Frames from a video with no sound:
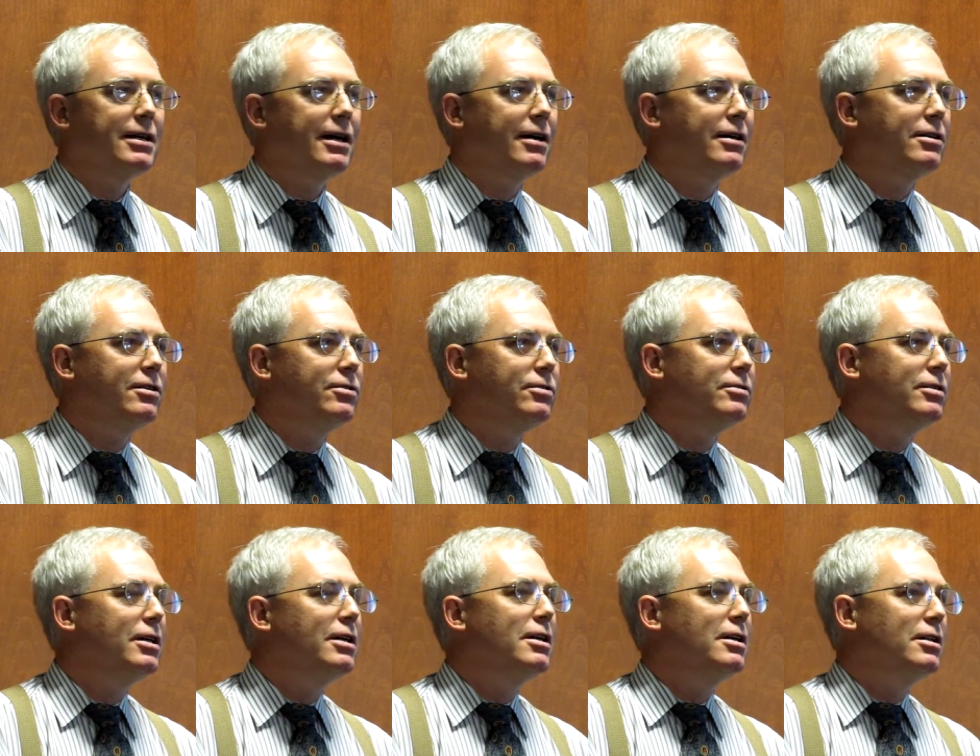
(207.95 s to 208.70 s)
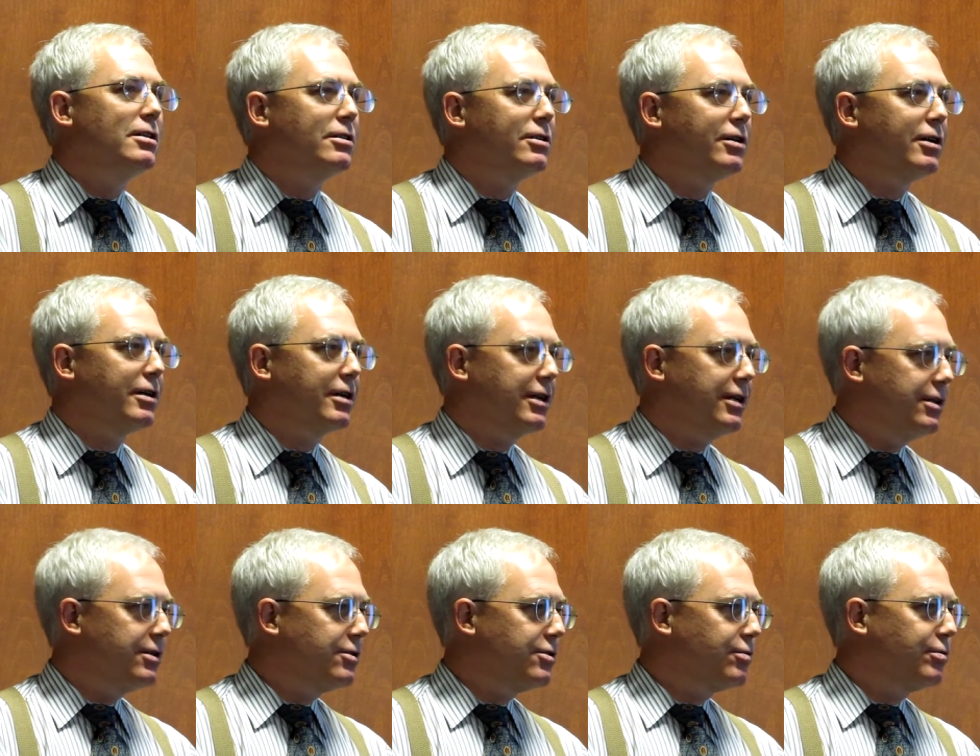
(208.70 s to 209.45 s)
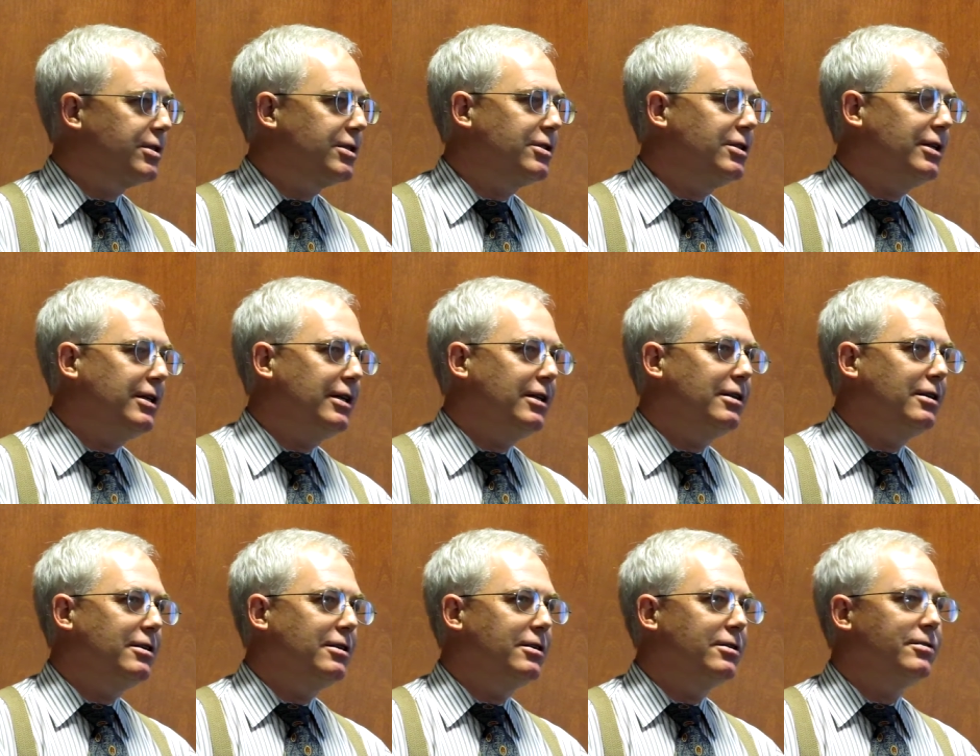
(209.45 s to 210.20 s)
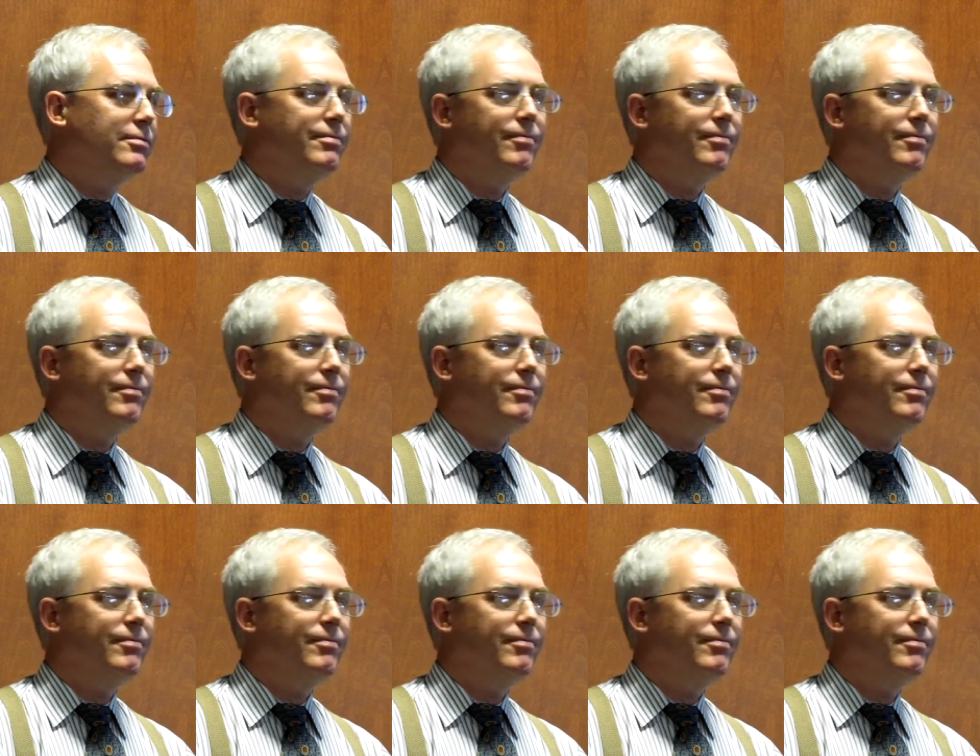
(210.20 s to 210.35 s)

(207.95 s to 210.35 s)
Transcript: tell you, look, here's what you need to do.